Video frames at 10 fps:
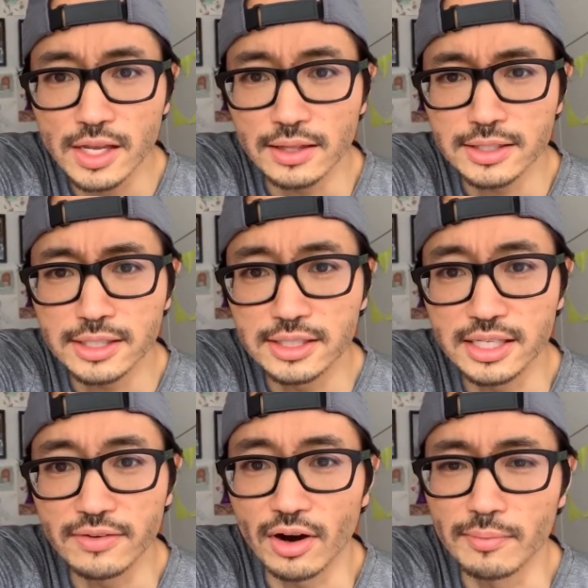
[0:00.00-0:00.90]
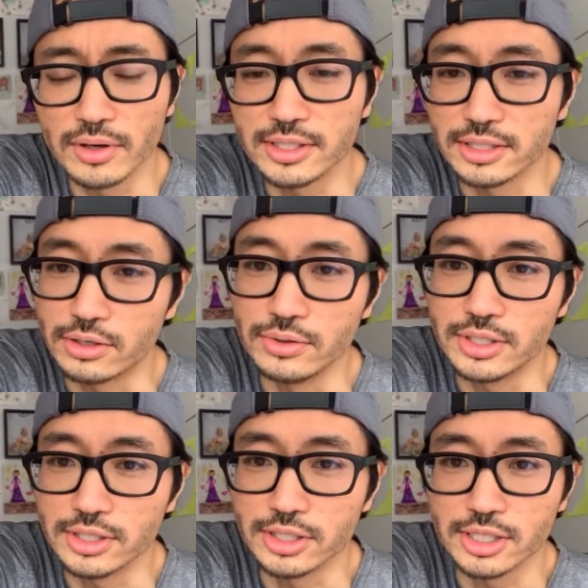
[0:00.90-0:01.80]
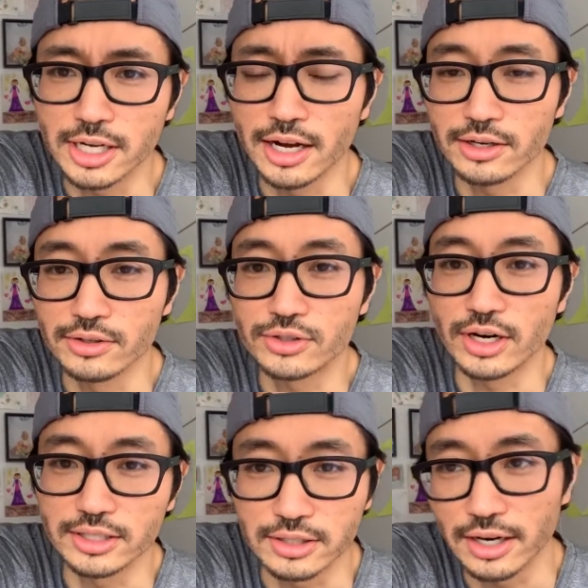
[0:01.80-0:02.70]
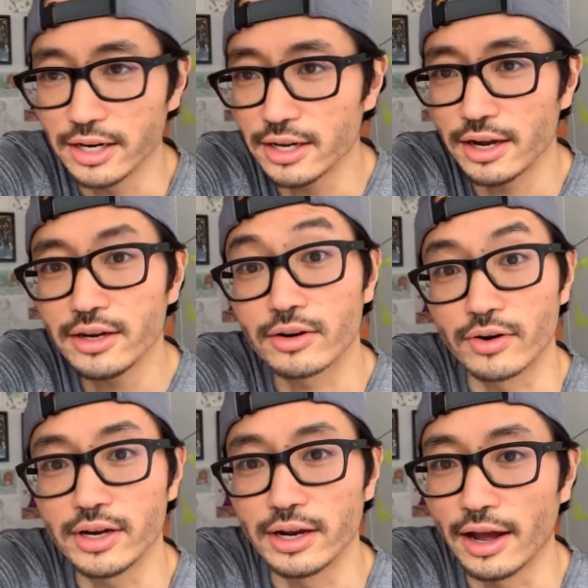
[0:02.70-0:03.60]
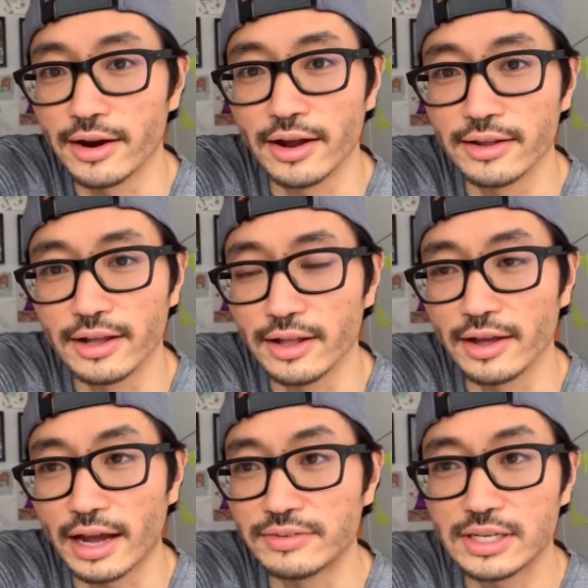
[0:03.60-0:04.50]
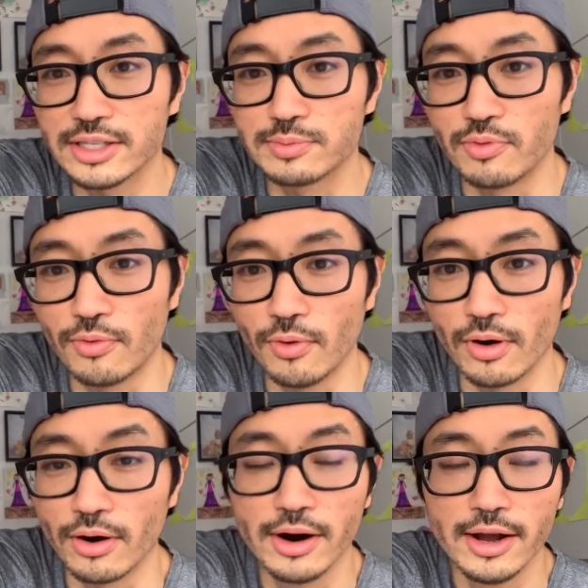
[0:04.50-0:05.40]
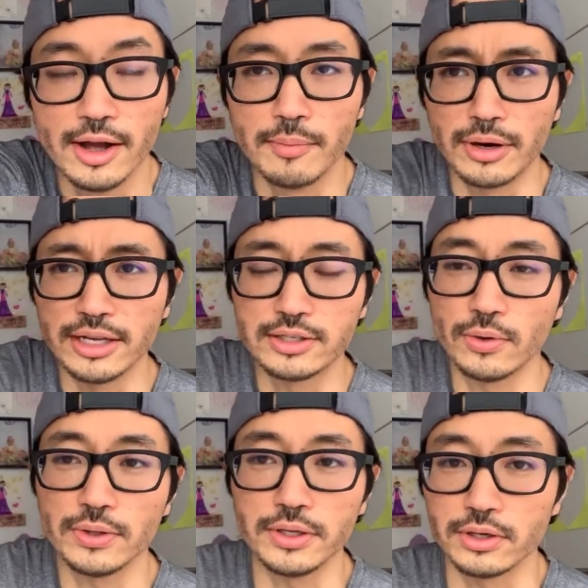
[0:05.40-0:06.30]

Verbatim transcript: Let's see, Steve Arnberg says, Goose is a Chicago treasure. I agree. And I've said this before, but I totally